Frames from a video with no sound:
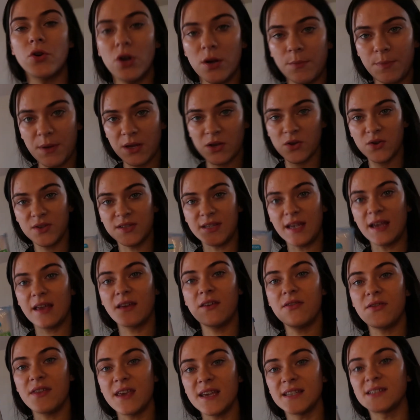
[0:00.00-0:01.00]
going to be using
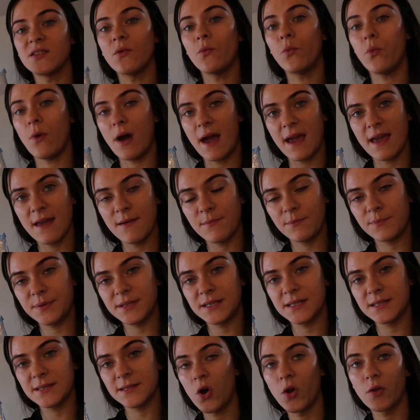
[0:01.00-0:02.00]
these
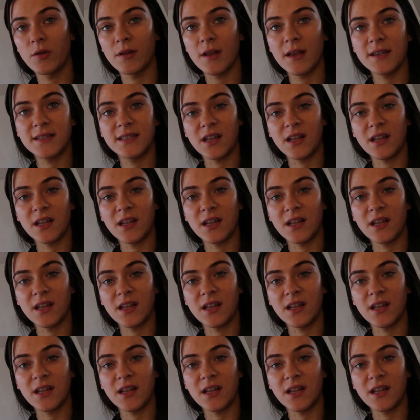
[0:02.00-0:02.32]
wipes on